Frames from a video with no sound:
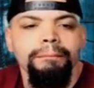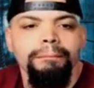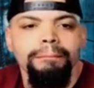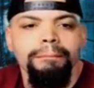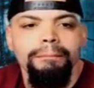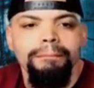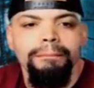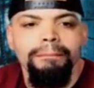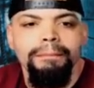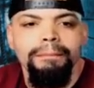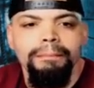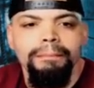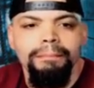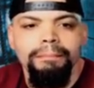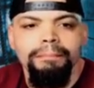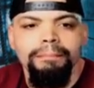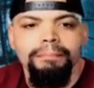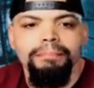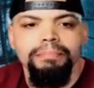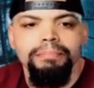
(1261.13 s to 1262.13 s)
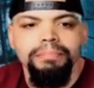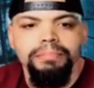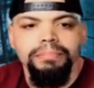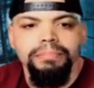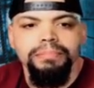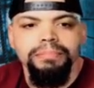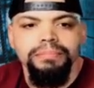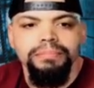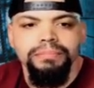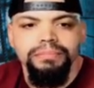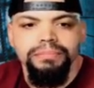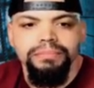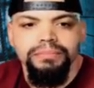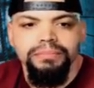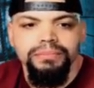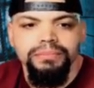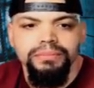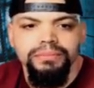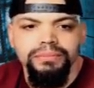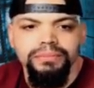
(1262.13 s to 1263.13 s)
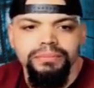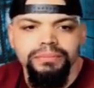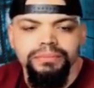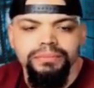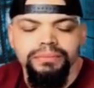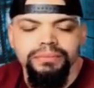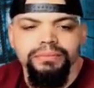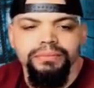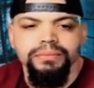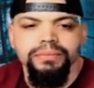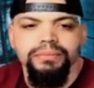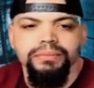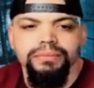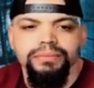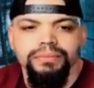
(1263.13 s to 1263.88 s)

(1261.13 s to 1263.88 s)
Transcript: (not speaking)